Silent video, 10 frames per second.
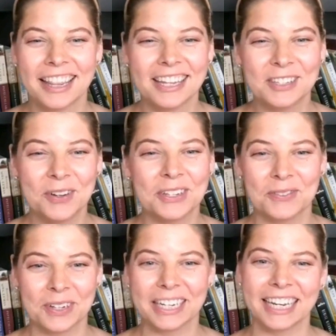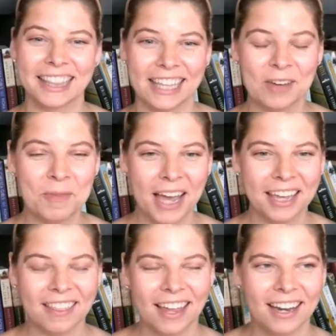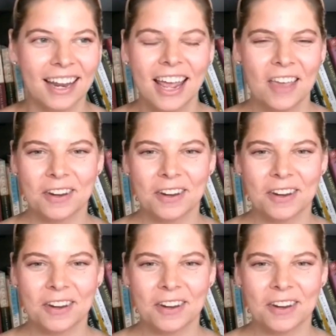This was really a thing back then.